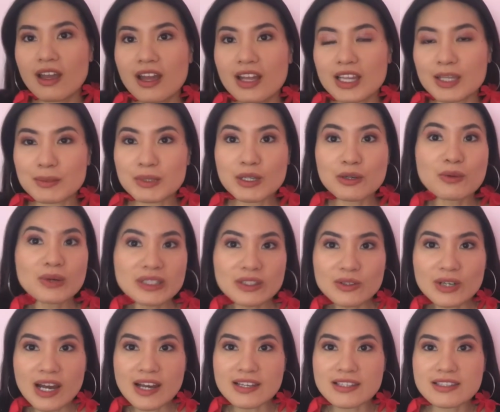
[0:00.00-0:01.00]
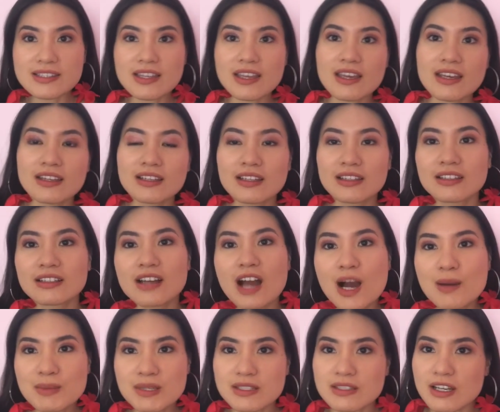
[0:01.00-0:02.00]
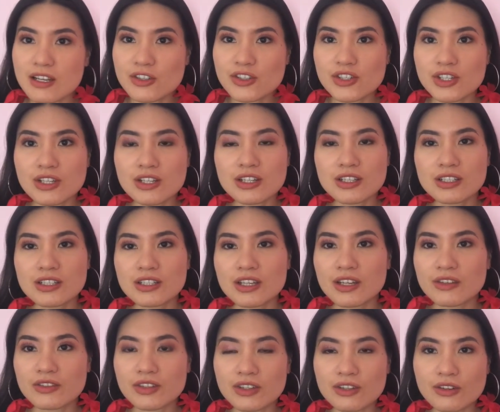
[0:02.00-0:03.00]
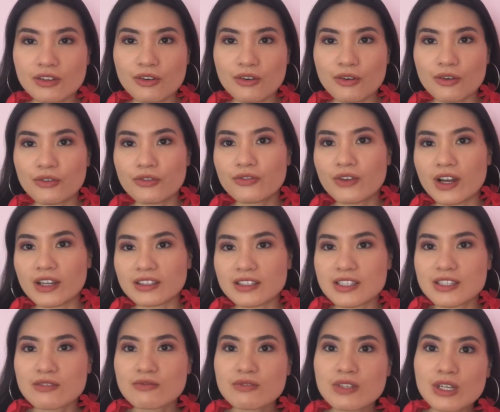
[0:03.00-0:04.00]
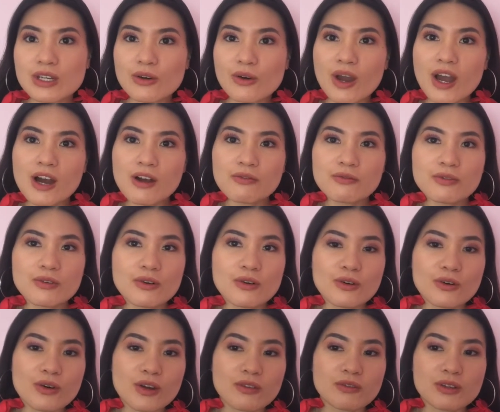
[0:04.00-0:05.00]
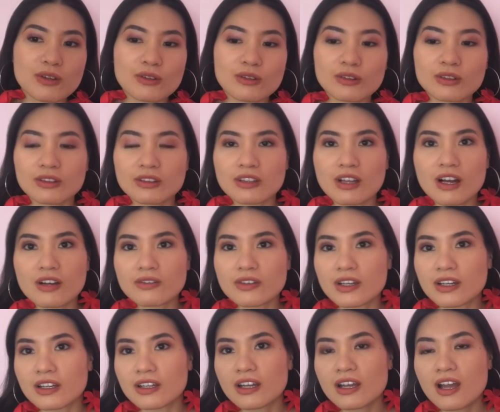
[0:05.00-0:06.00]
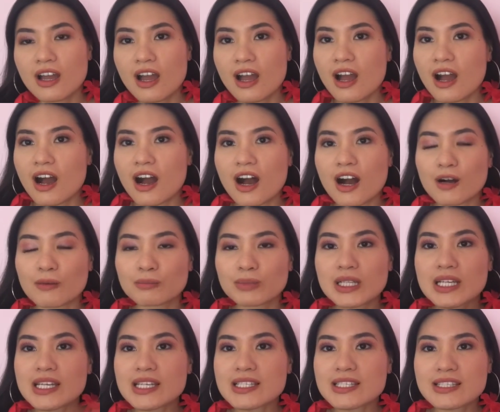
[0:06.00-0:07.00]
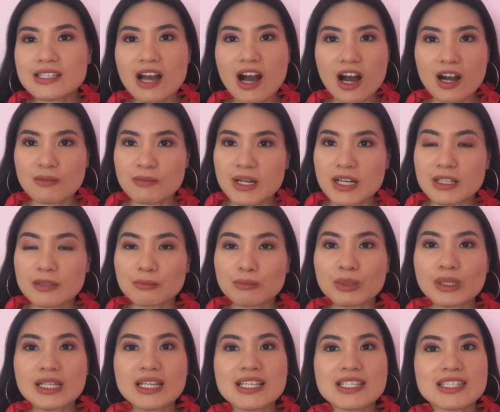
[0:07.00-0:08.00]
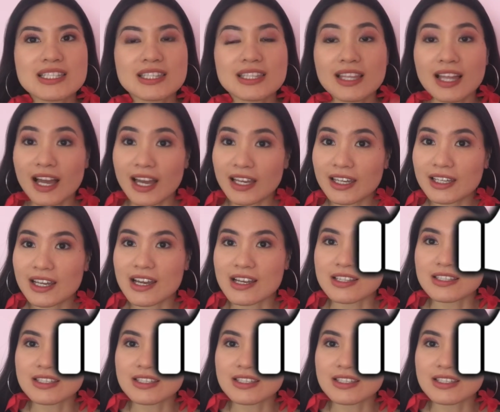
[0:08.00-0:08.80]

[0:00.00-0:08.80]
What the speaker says: Let me know what you guys think in the comment section. If you find this video helpful, if you love it, please comment, please like and